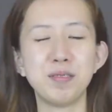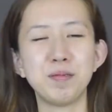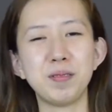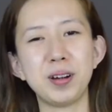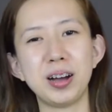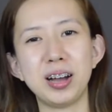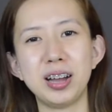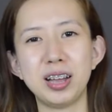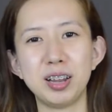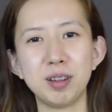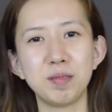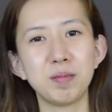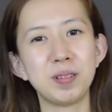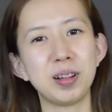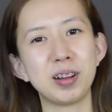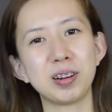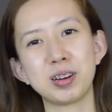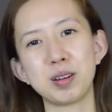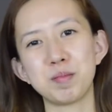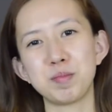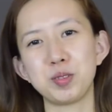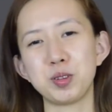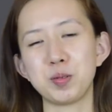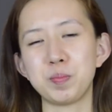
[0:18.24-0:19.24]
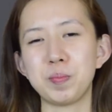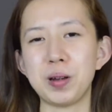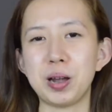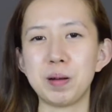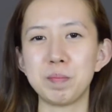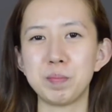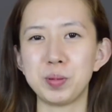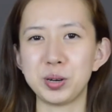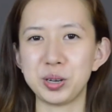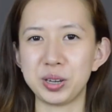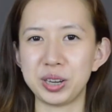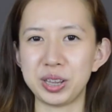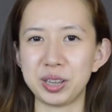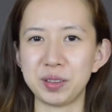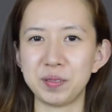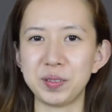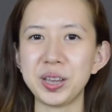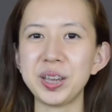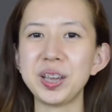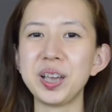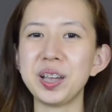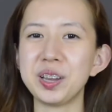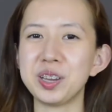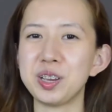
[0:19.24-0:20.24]
everyone, welcome to Pamper
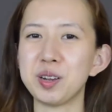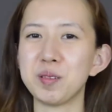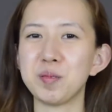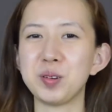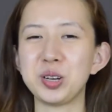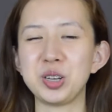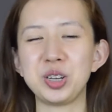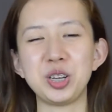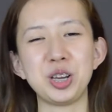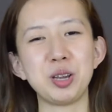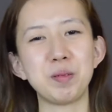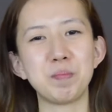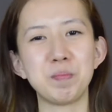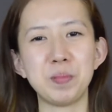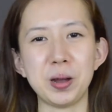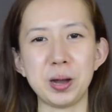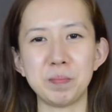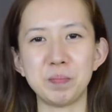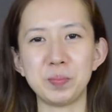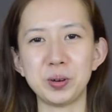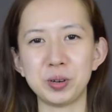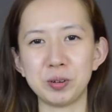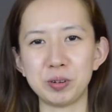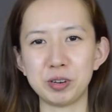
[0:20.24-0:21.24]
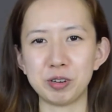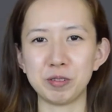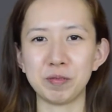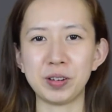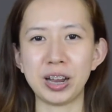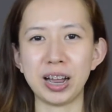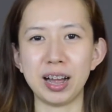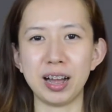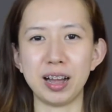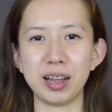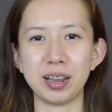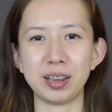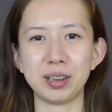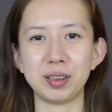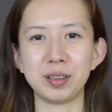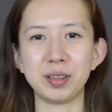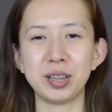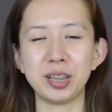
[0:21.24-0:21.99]
TV and you're watching Pamper with Kye.